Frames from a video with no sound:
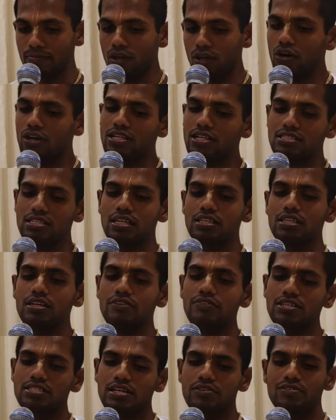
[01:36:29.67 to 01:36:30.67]
Or else
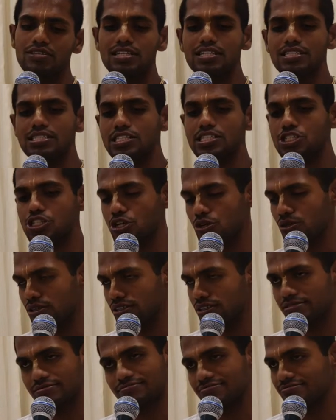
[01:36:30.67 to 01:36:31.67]
otherwise everything is khichdi
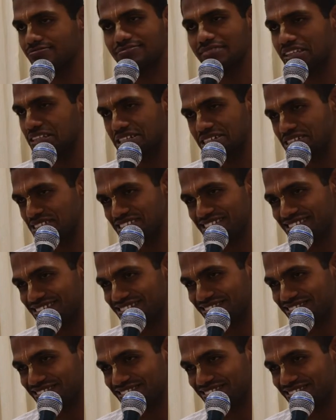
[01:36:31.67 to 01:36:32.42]
only, nothing else.